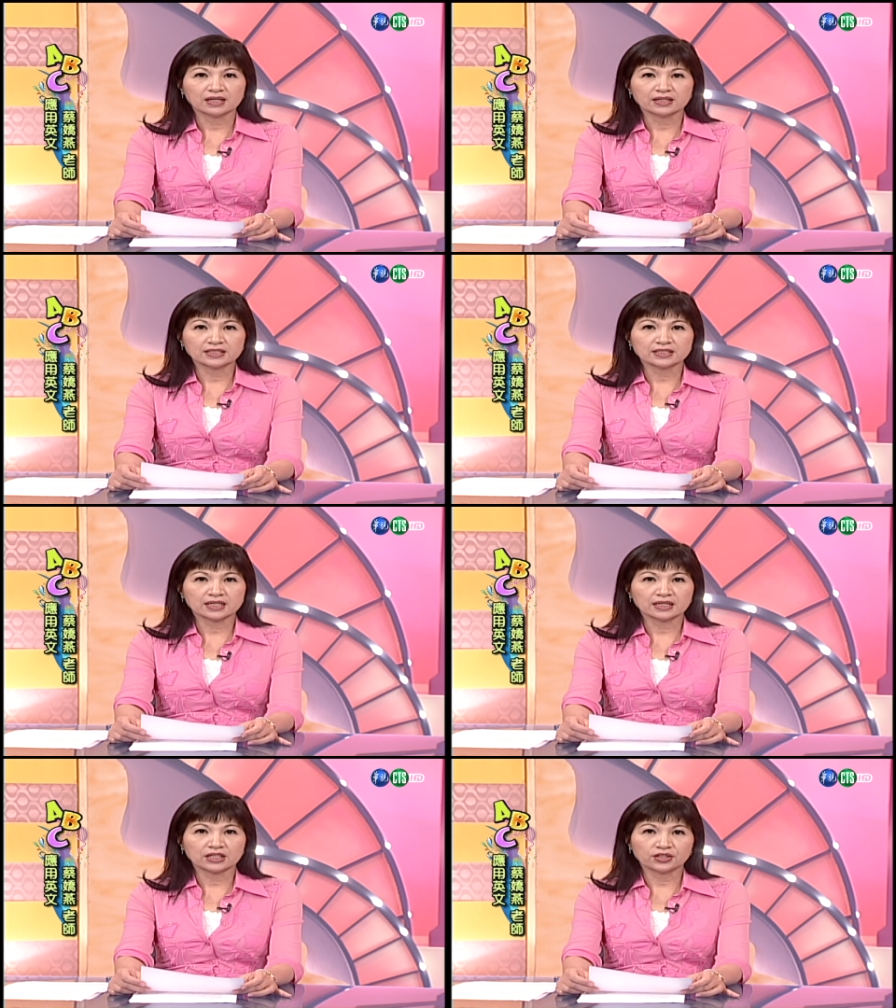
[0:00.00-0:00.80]
let let's
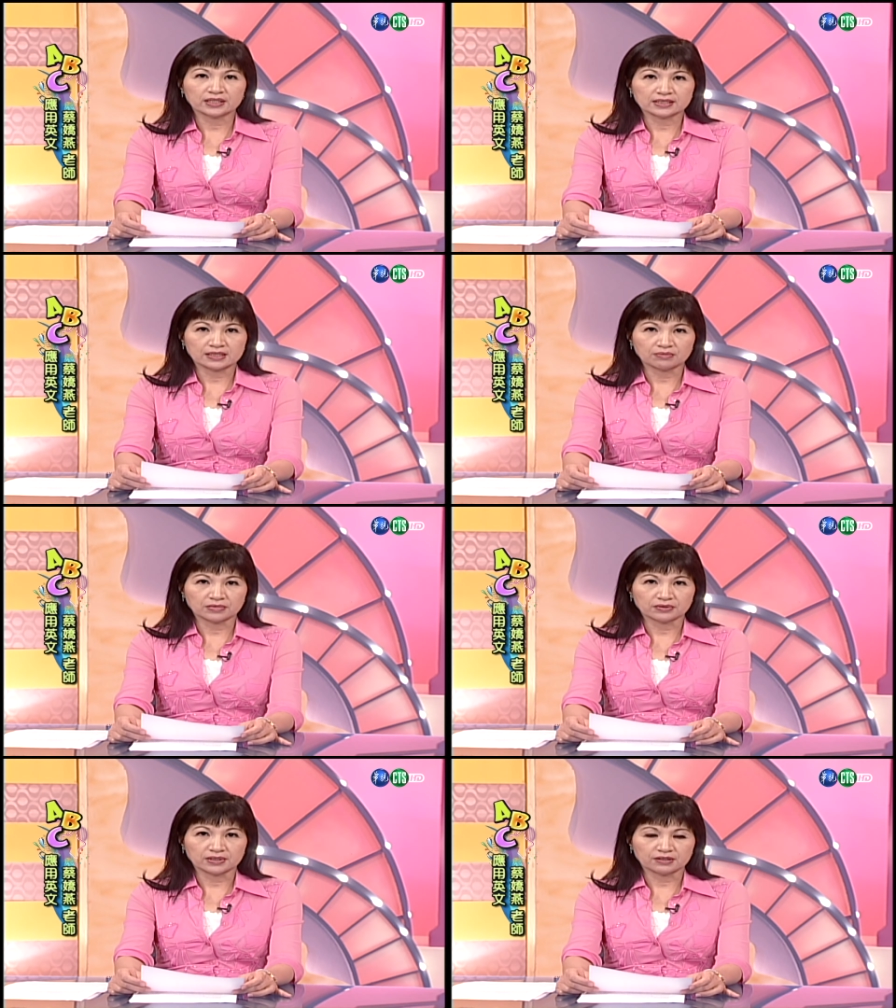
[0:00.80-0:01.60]
take a look at
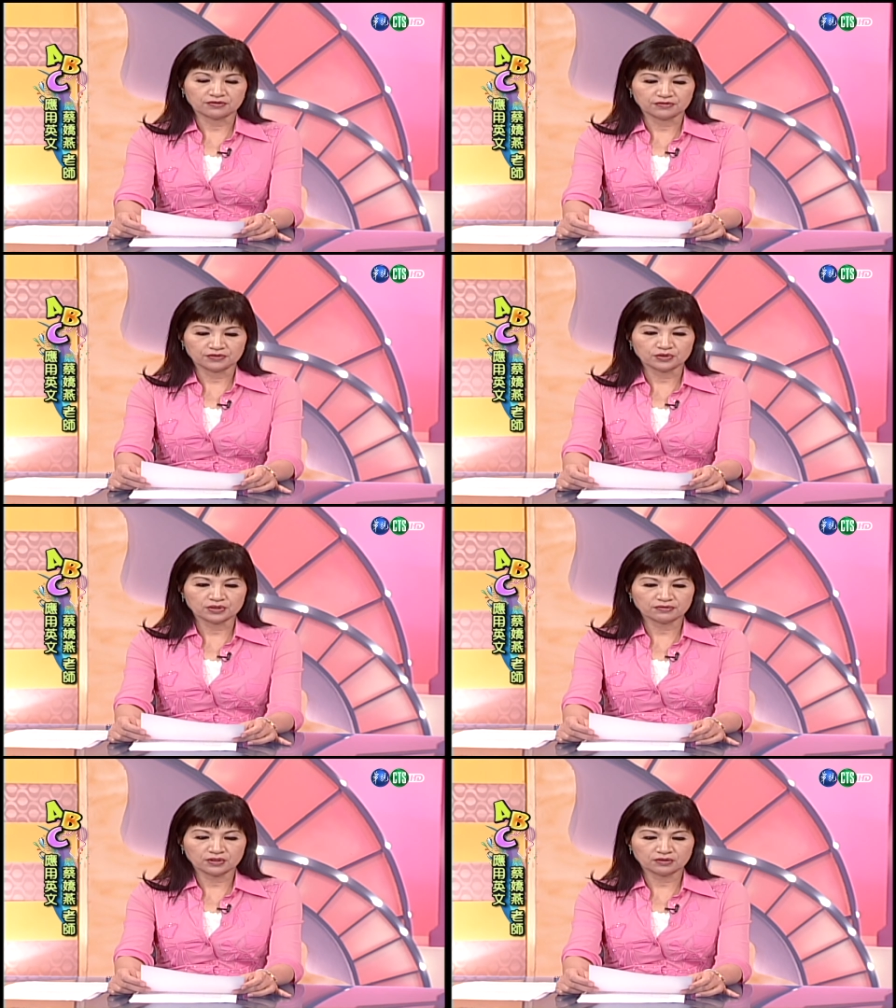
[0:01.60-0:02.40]
some of the
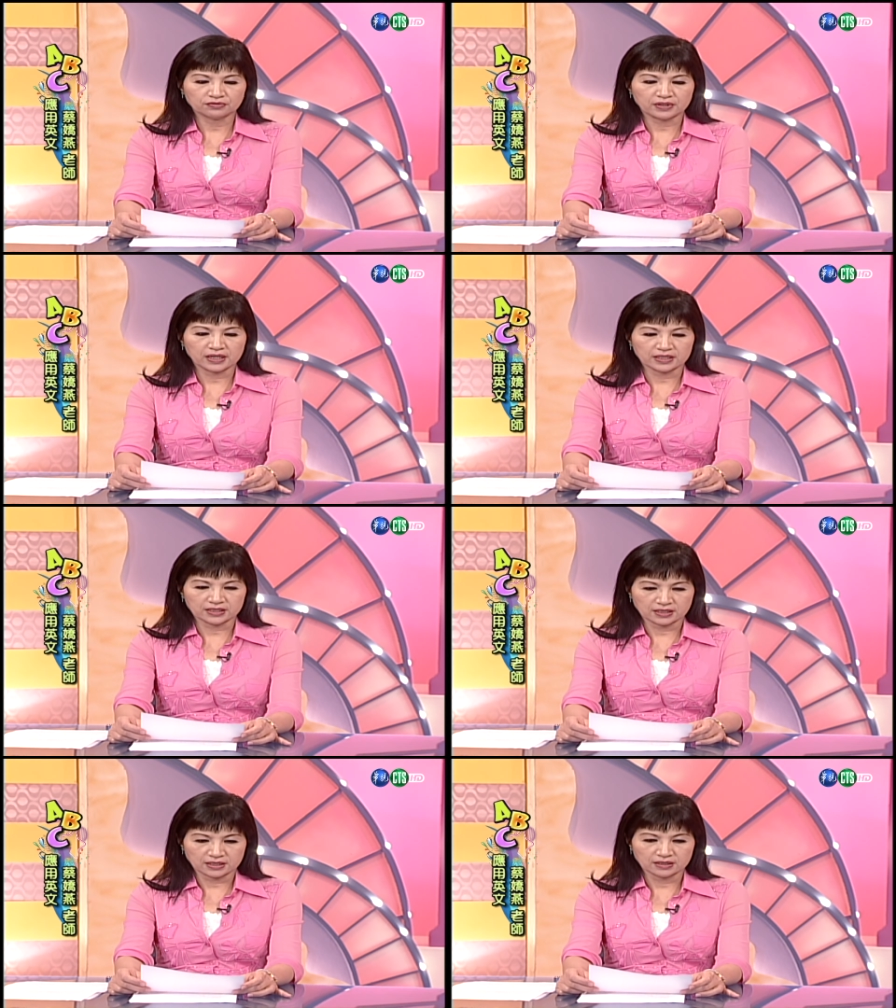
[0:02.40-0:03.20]
useful
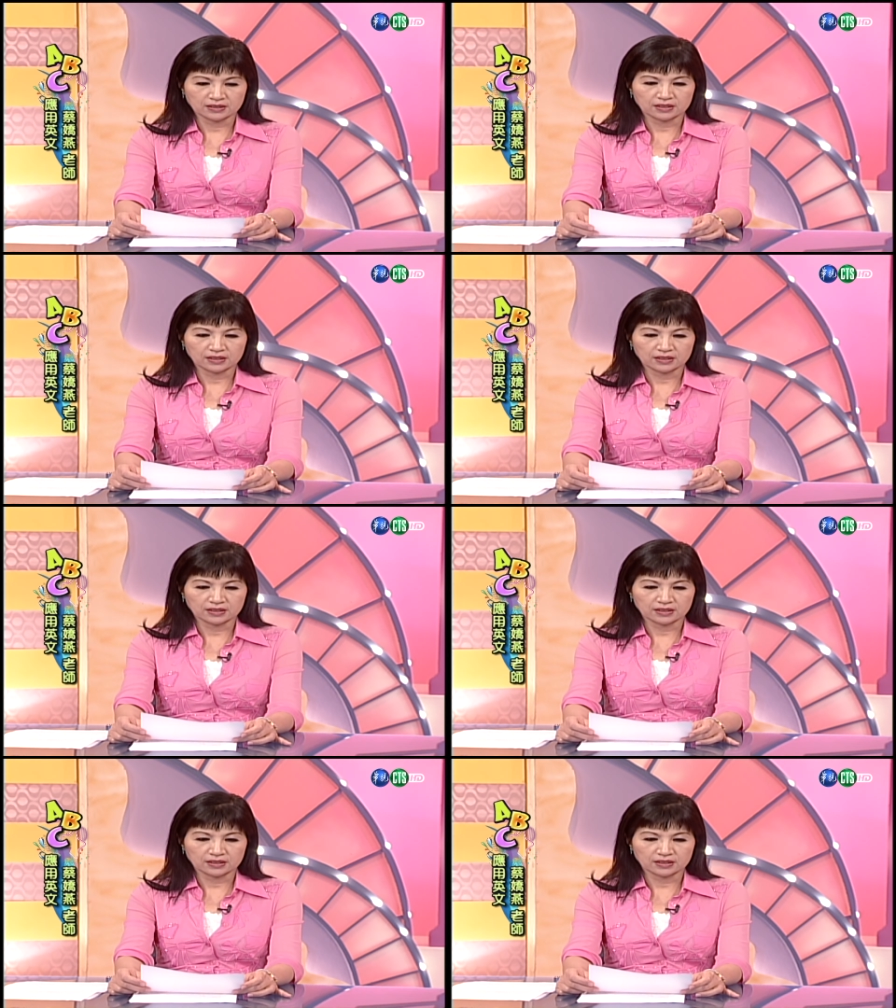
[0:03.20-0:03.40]
phrases.